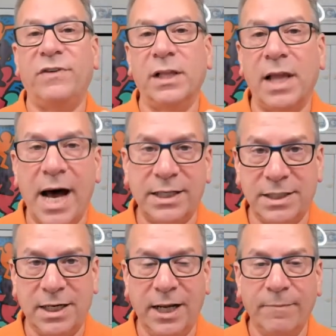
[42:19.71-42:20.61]

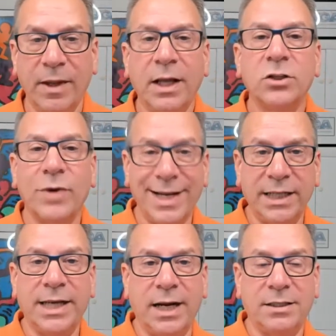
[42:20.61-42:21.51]
velocity, so I
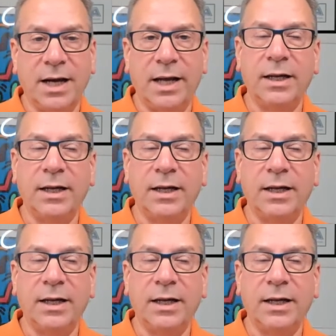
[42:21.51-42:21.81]
didn't get it done.